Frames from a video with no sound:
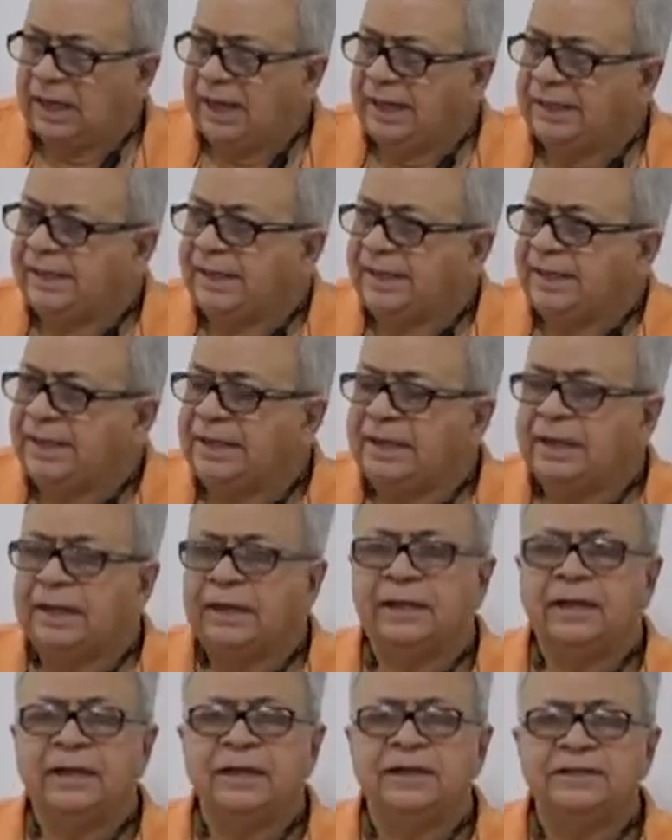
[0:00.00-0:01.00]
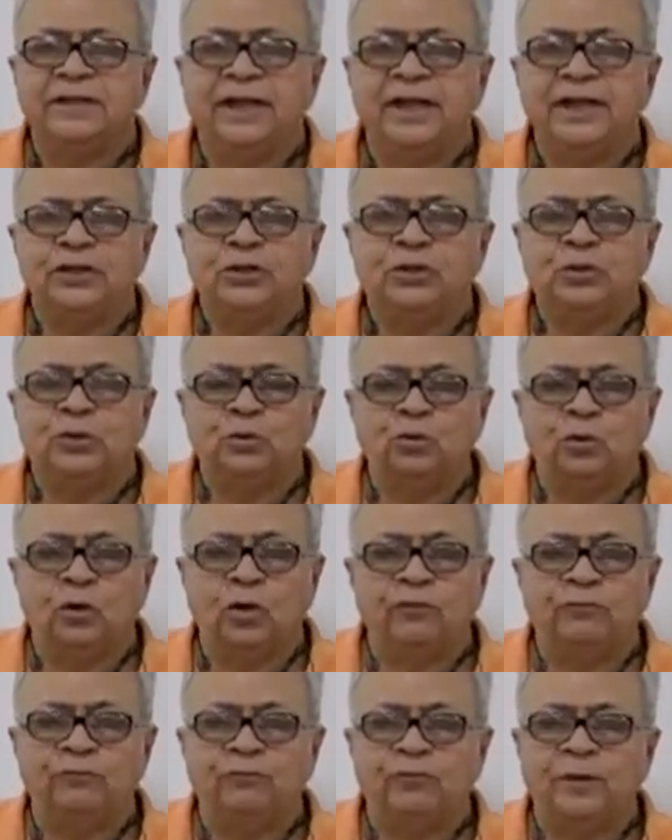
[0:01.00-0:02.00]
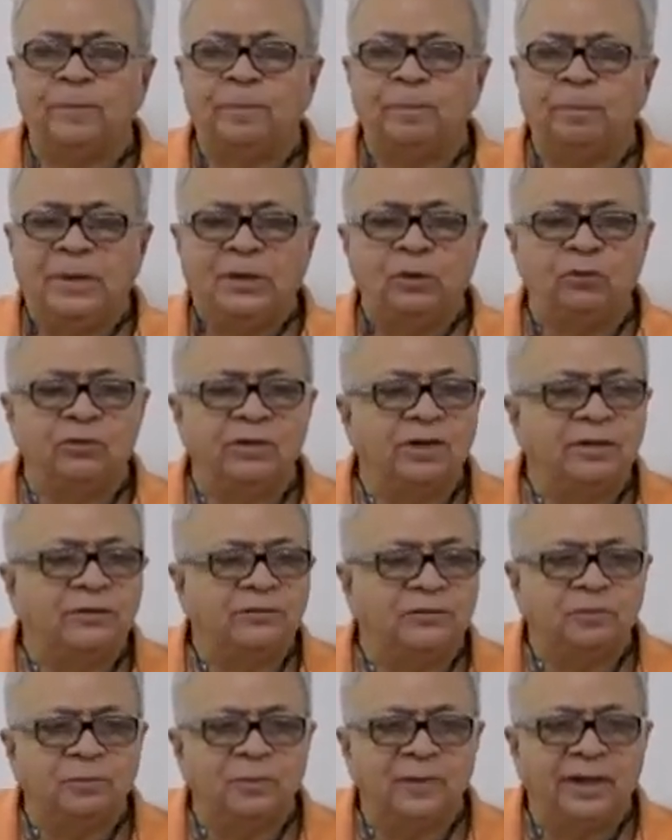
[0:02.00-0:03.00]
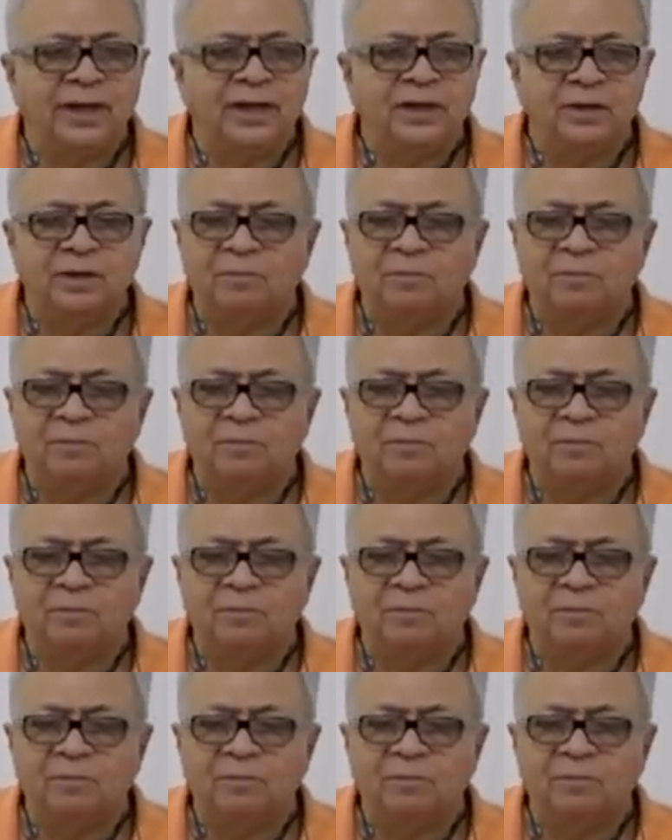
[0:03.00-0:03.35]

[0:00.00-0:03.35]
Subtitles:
And then the issue of pluralism and